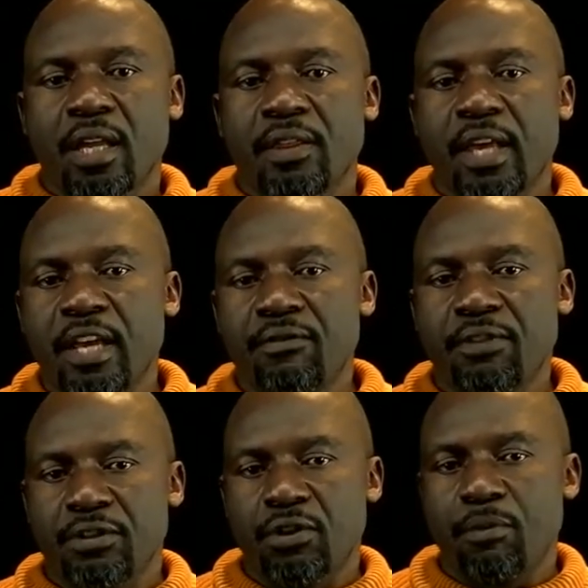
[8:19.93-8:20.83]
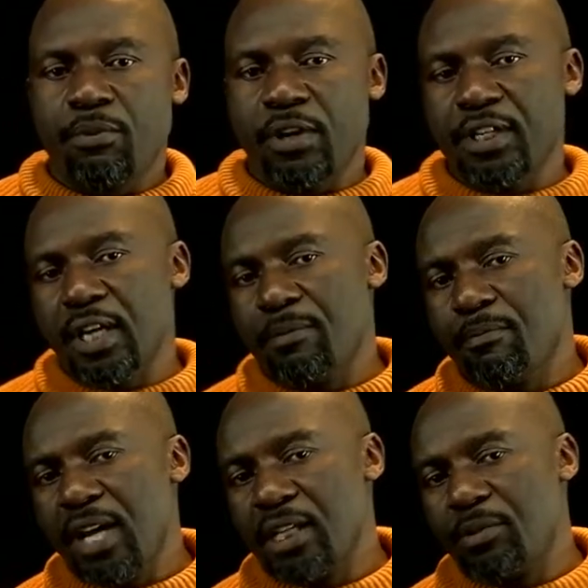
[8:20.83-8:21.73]
The inverse operator
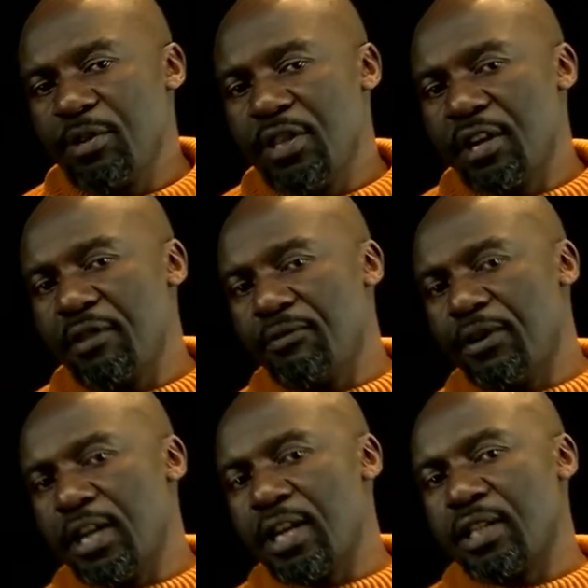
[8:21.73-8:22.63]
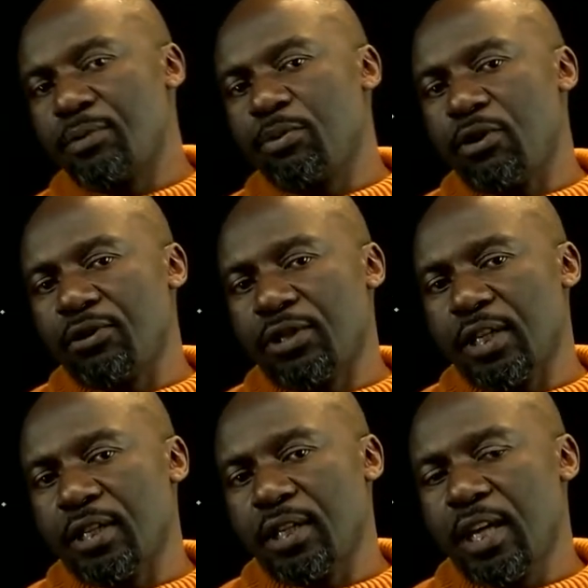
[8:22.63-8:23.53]
must be the reverse
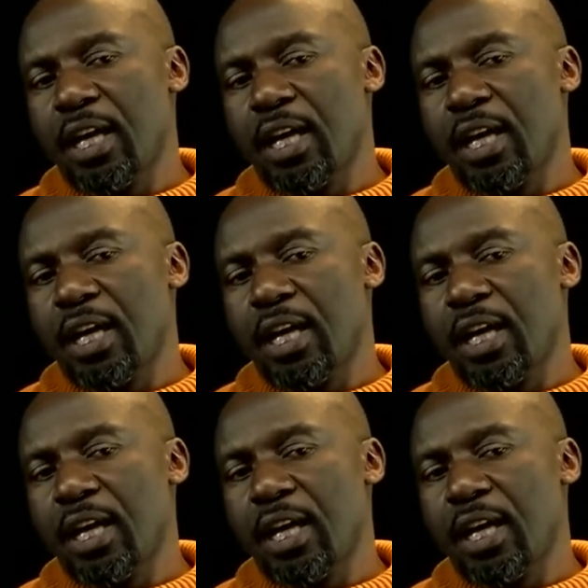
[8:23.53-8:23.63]
process